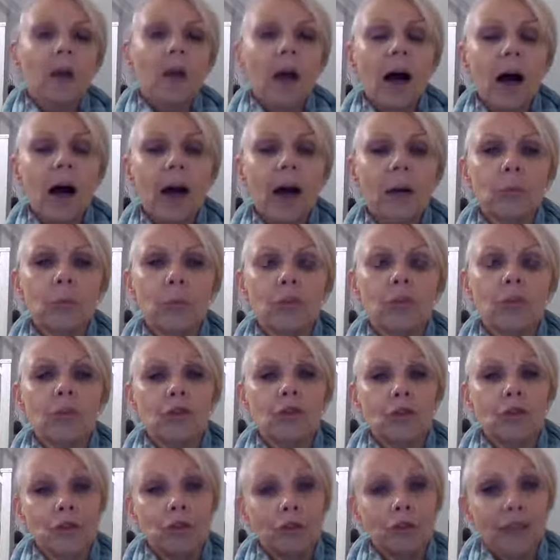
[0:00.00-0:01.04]
was
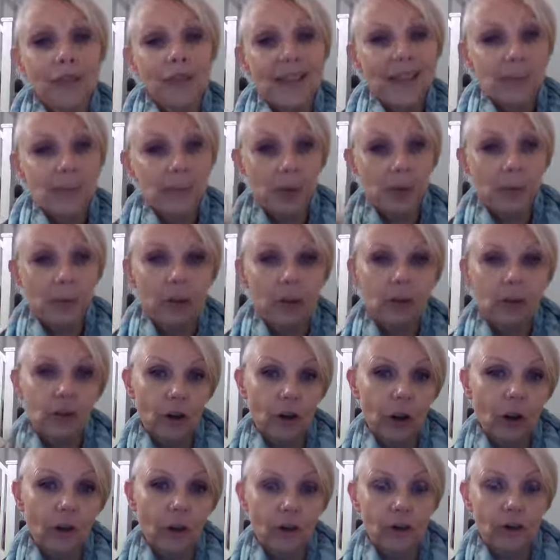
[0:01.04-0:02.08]
to resource my
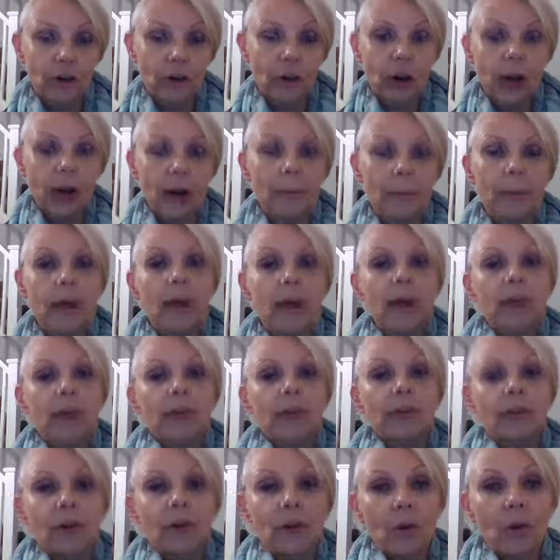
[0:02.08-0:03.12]
child up,
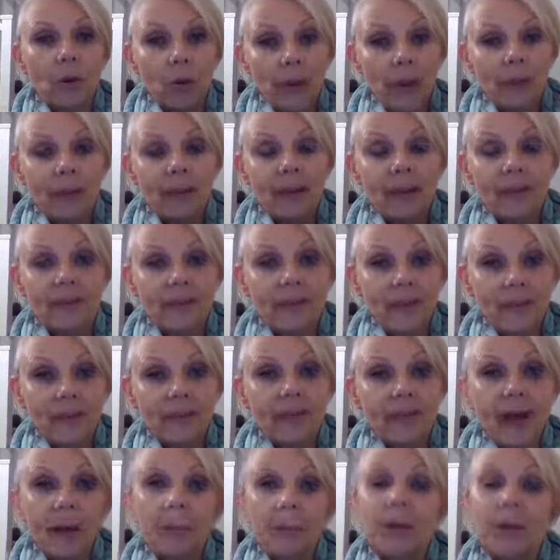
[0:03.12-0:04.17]
so that when these things
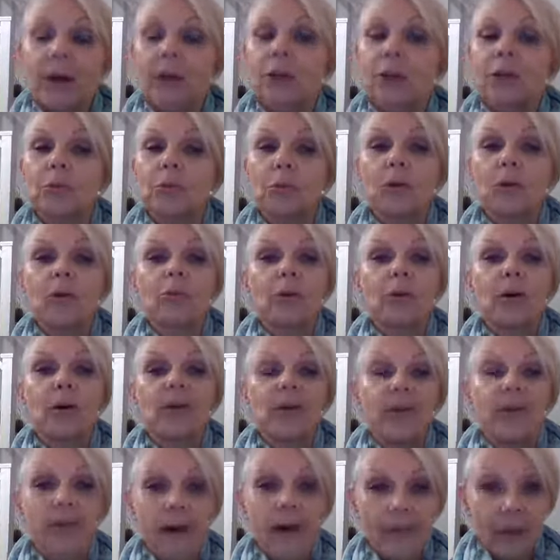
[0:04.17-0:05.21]
happen, which were
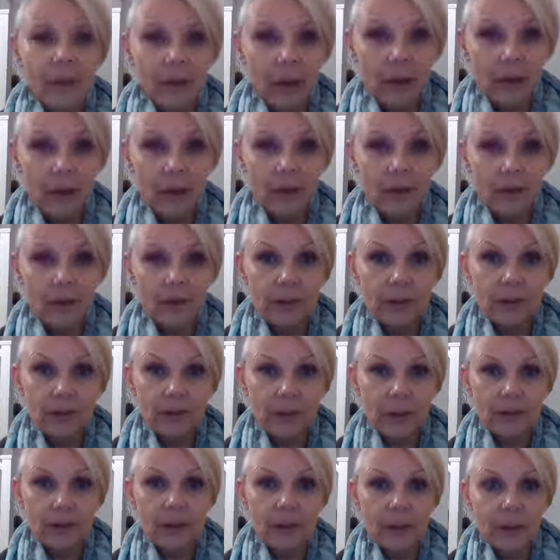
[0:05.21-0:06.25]
very hurtful and
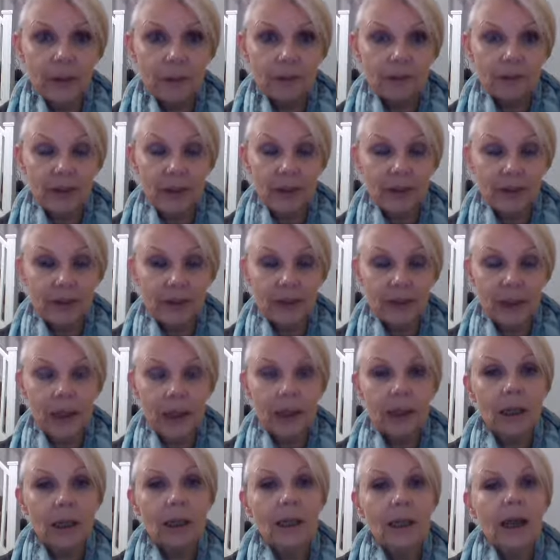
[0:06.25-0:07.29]
very
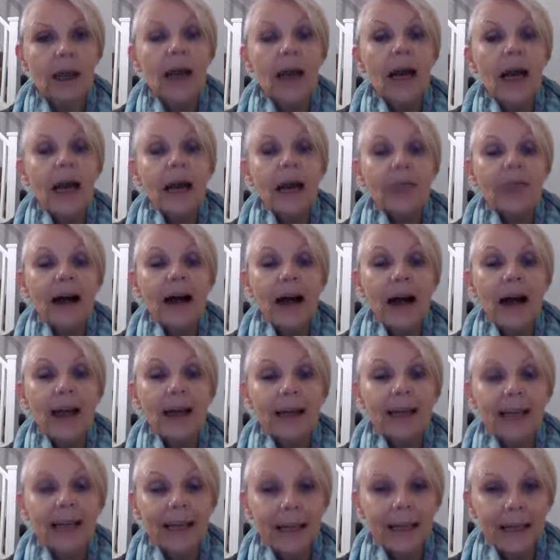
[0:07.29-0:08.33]
upsetting, that
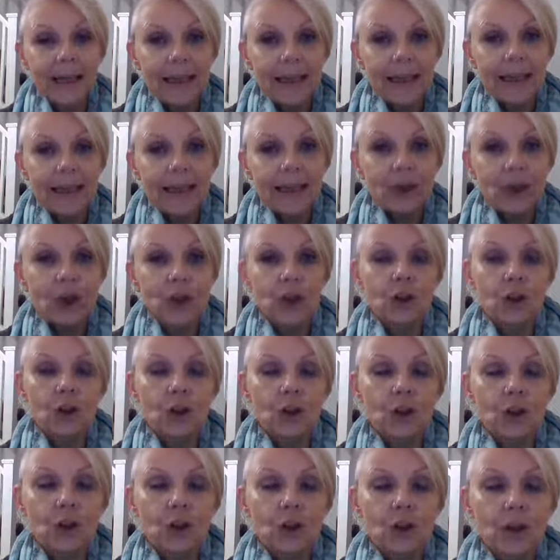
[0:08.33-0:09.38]
he
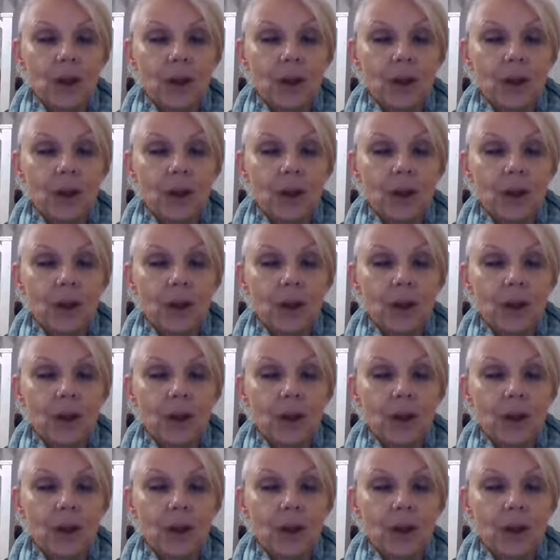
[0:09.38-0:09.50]
could